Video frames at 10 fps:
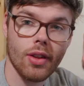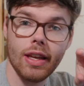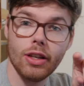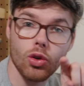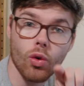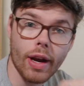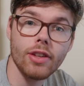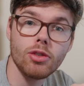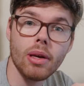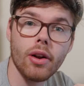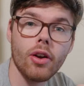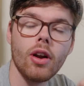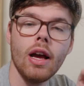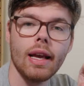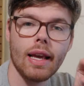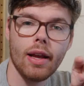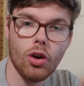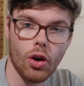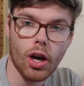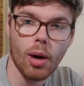the transmitter can
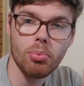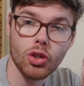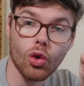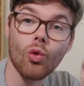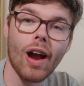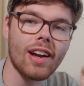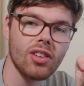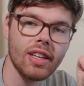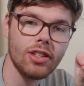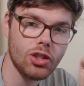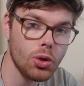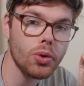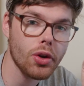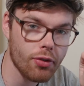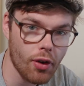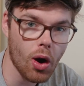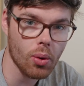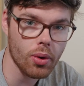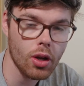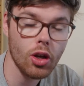hook up directly to your
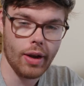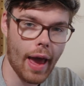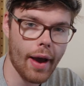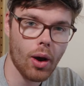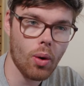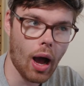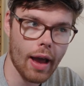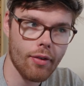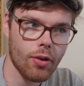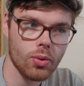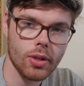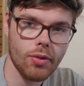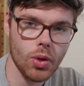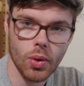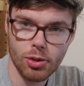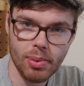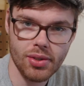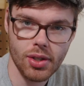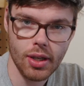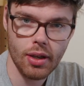phone. Now iPhones have
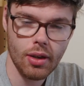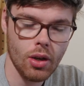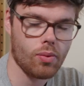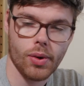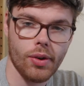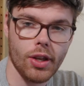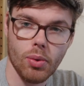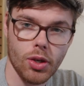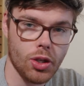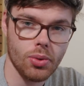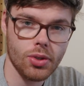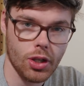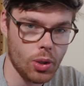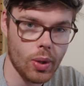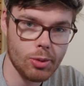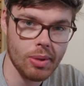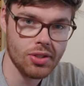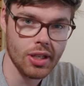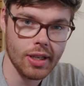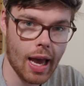USB-C. Really, you would use the
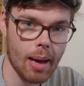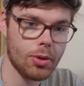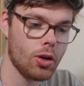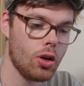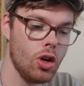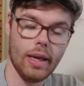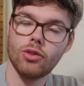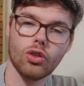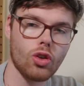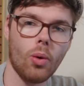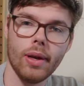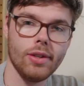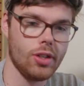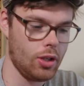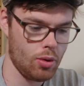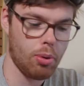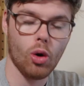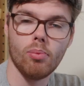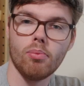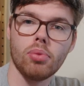USB-C adapter. It's so easy.
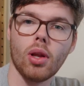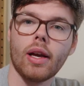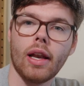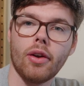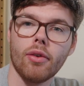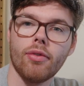Boom, plug it in your